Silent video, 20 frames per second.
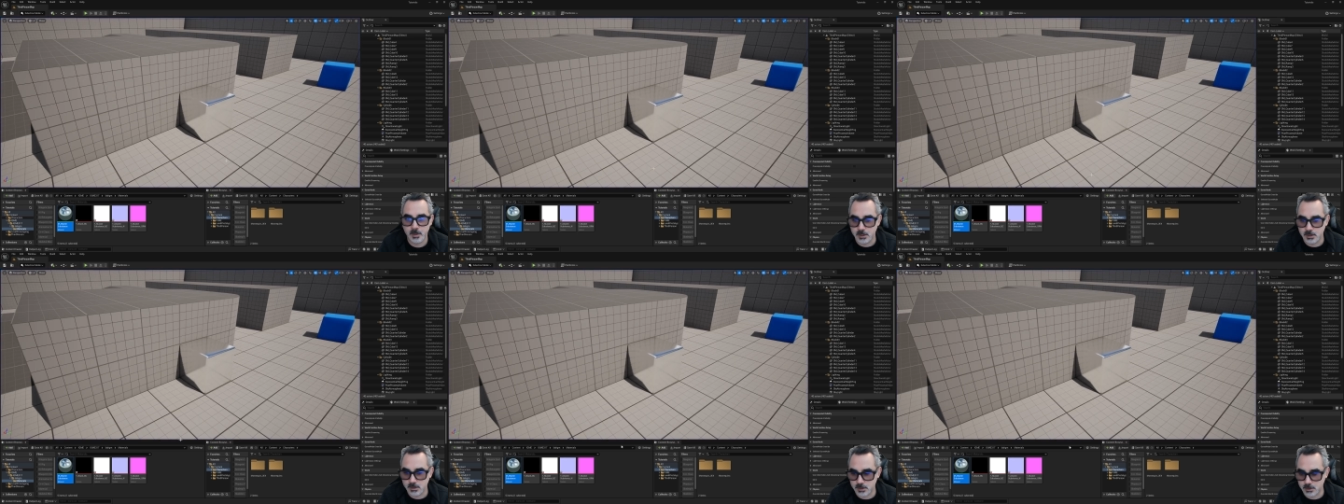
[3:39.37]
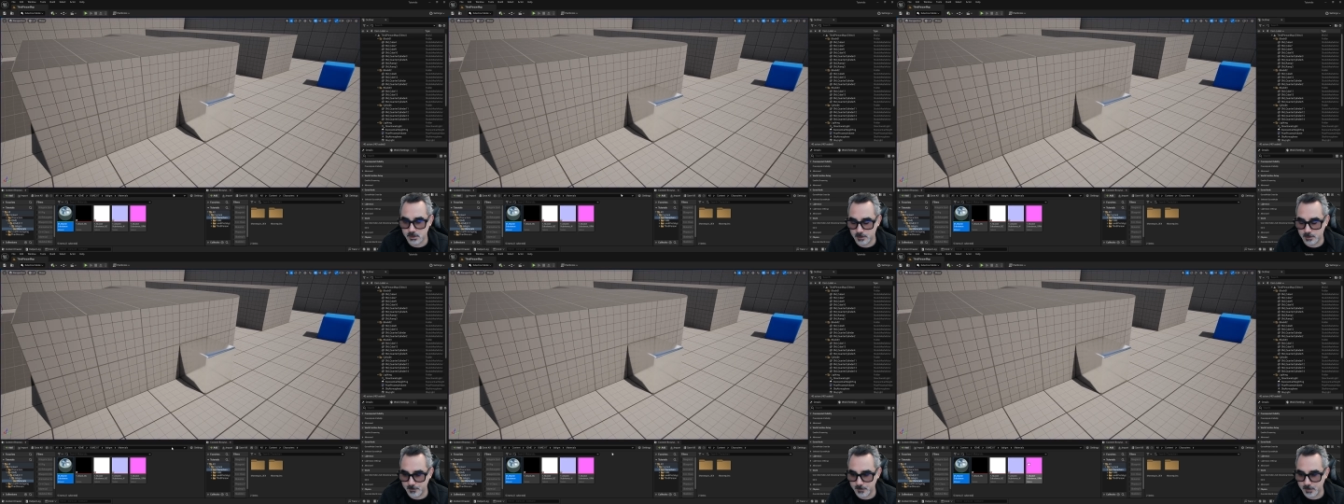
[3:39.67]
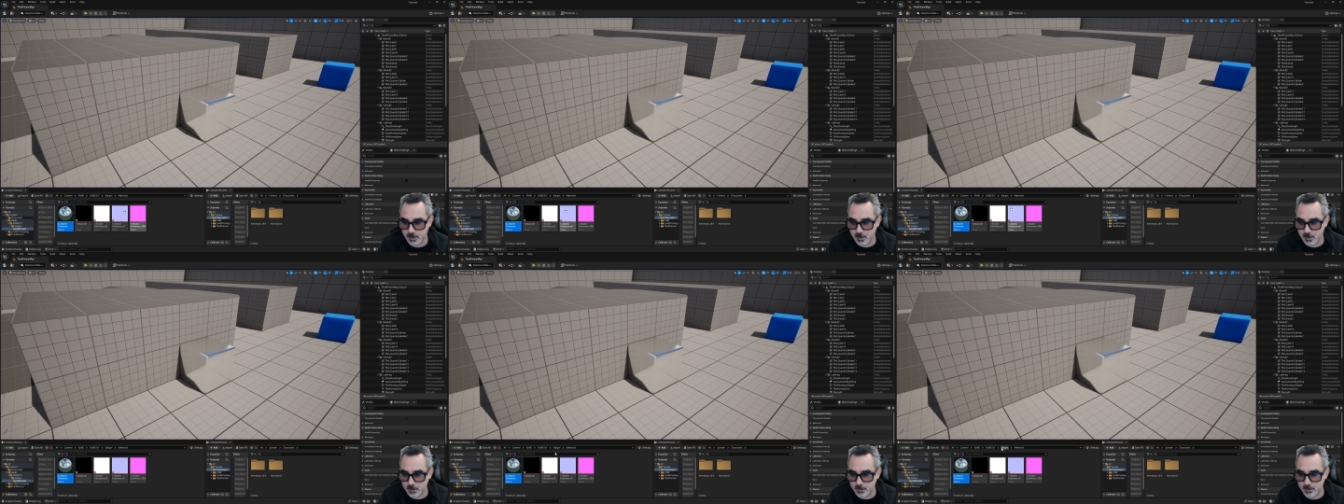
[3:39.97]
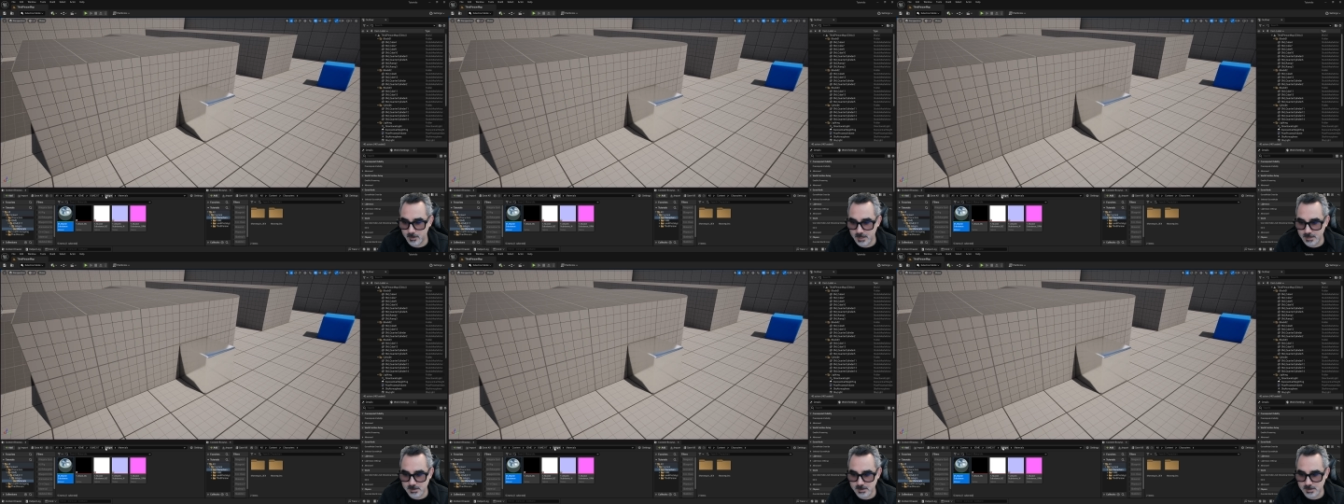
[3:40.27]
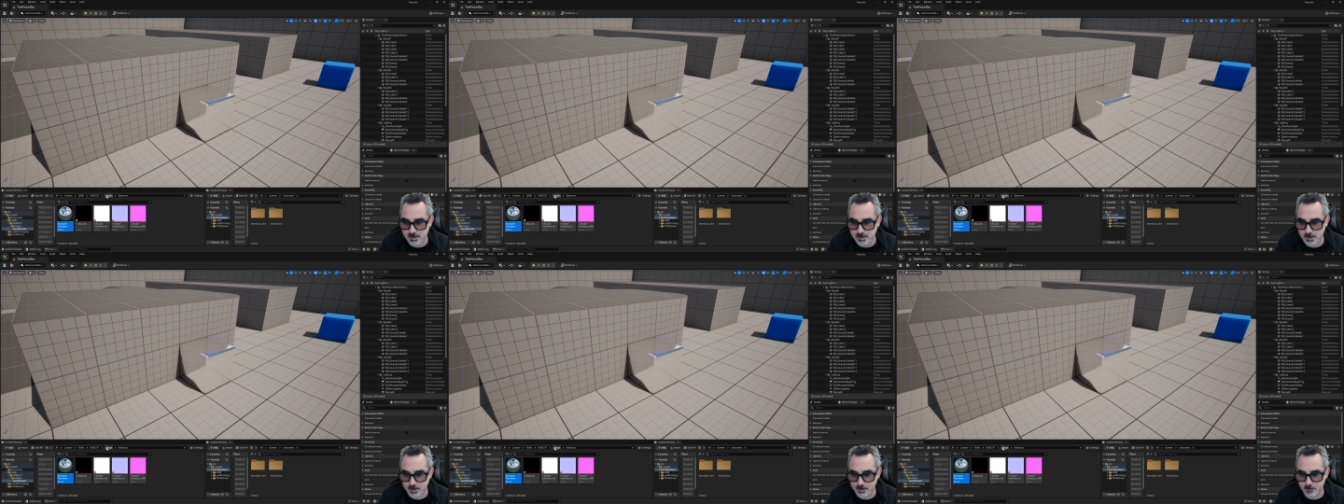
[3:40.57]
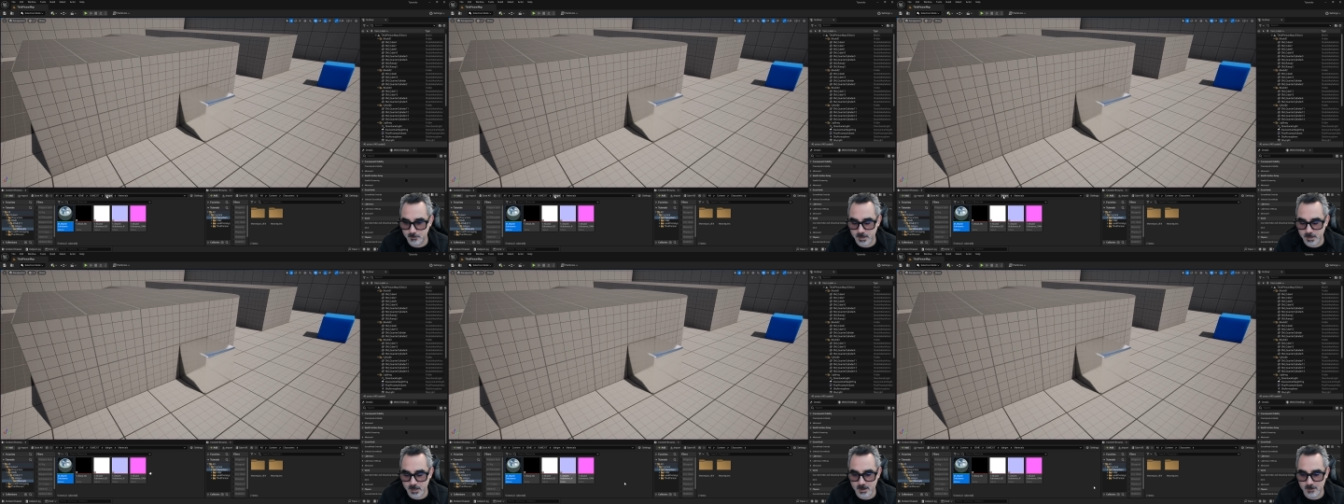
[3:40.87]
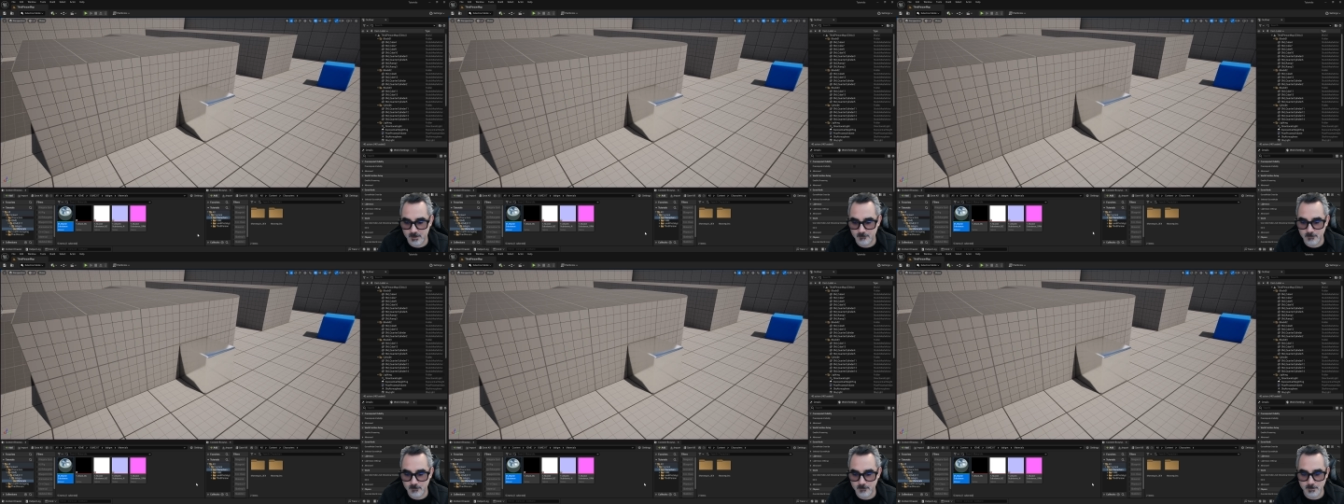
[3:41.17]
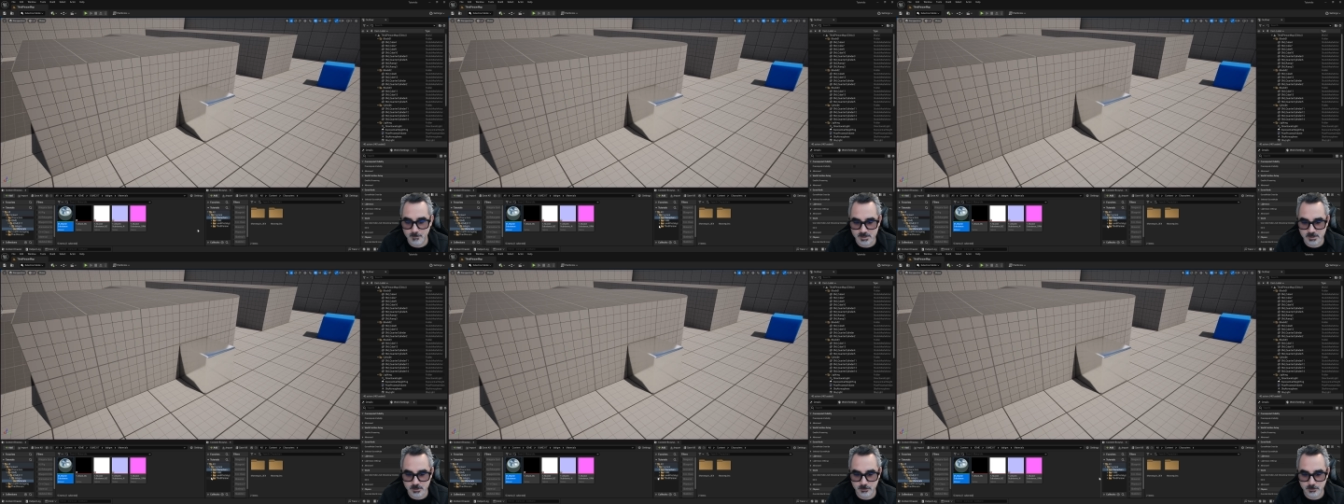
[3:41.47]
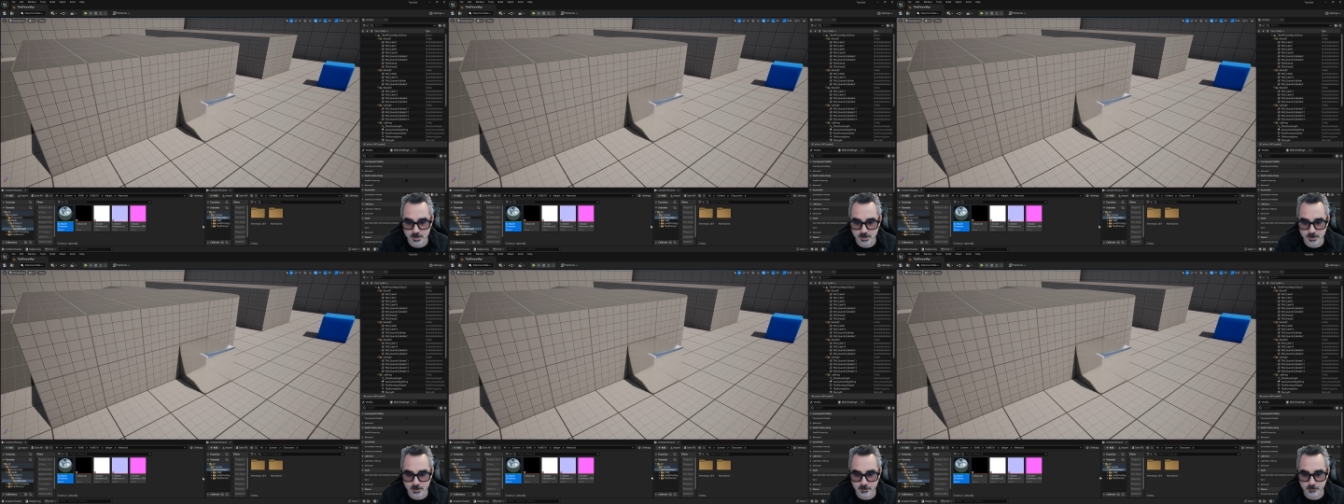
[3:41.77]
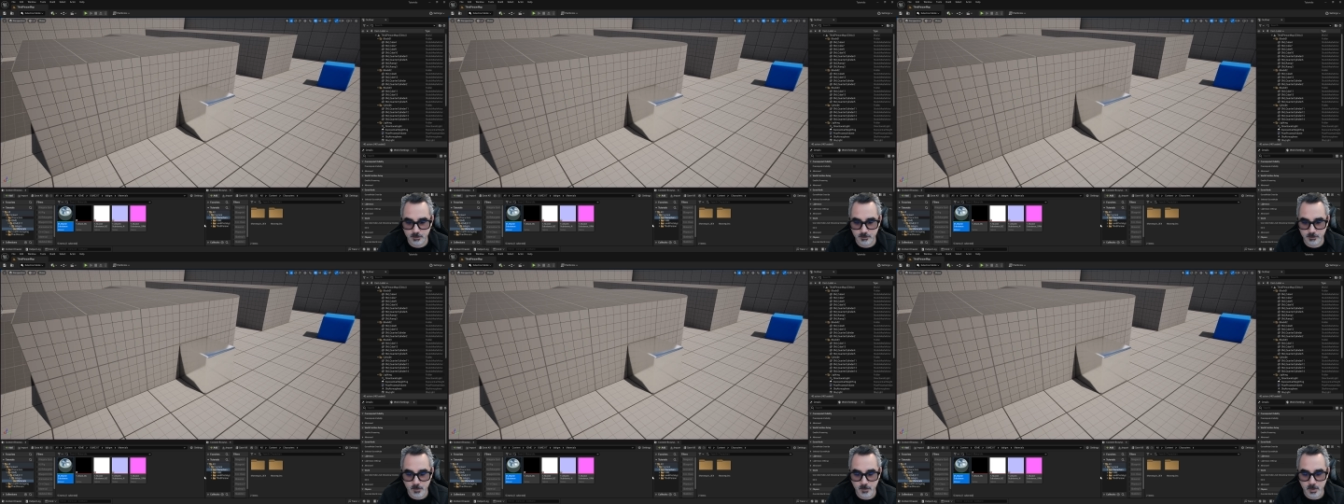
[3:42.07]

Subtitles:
So that's it. I have my master material.